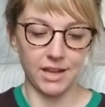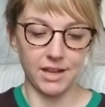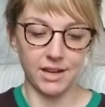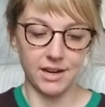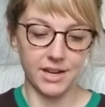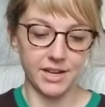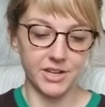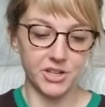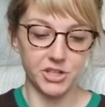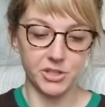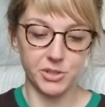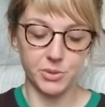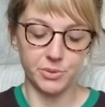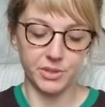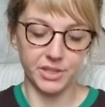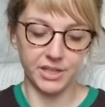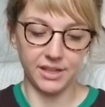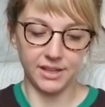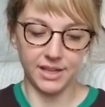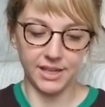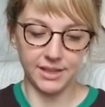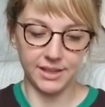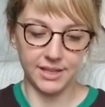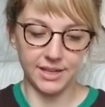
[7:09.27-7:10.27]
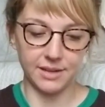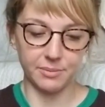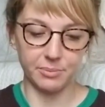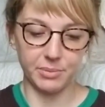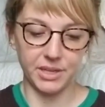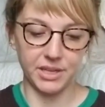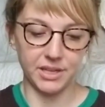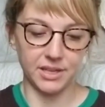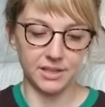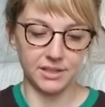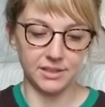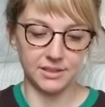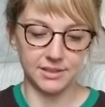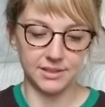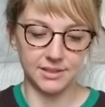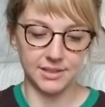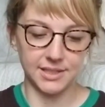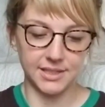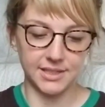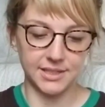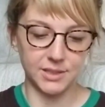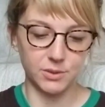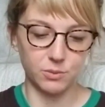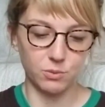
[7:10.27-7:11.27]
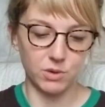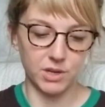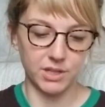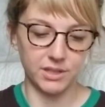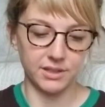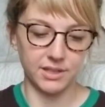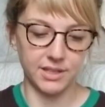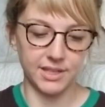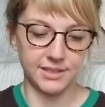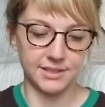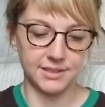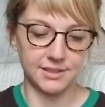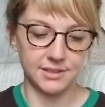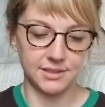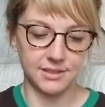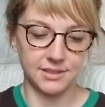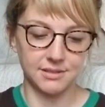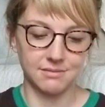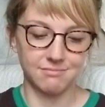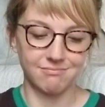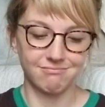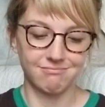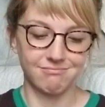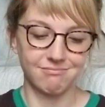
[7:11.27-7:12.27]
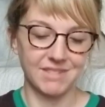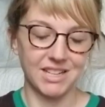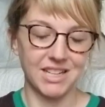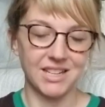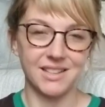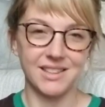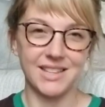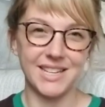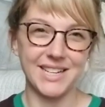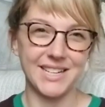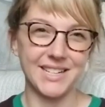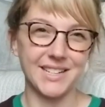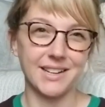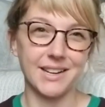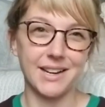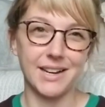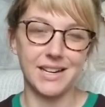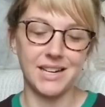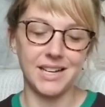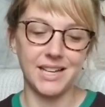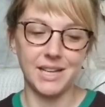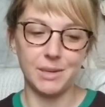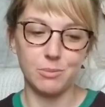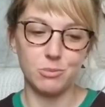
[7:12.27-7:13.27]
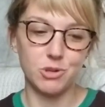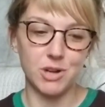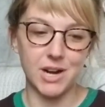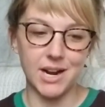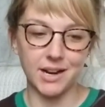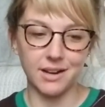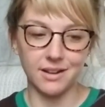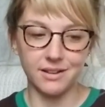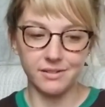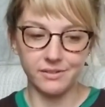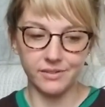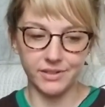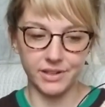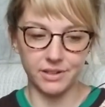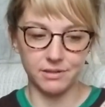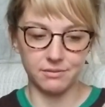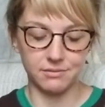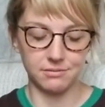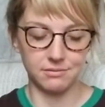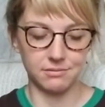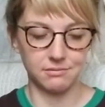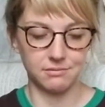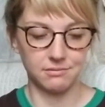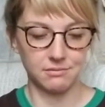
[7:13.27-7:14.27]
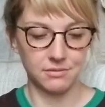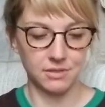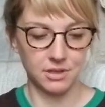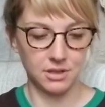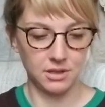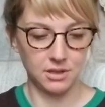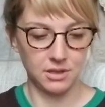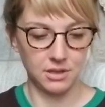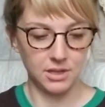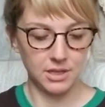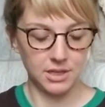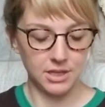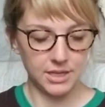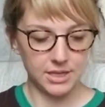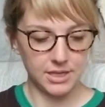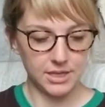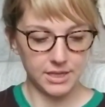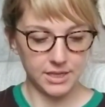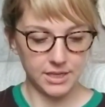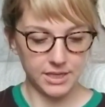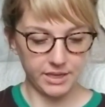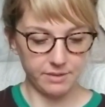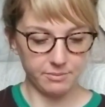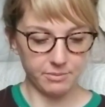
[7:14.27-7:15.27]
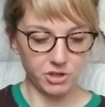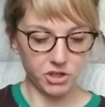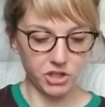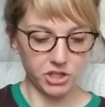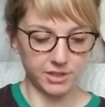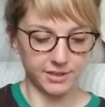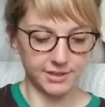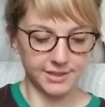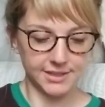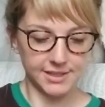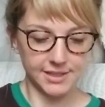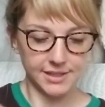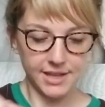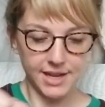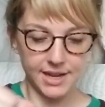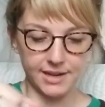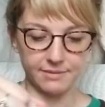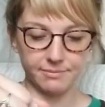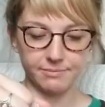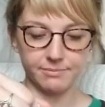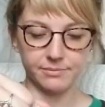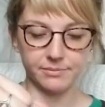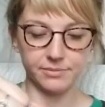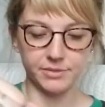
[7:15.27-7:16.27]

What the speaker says: And I just really like that because it's one less thing to kind of keep track of. I don't need much else than that.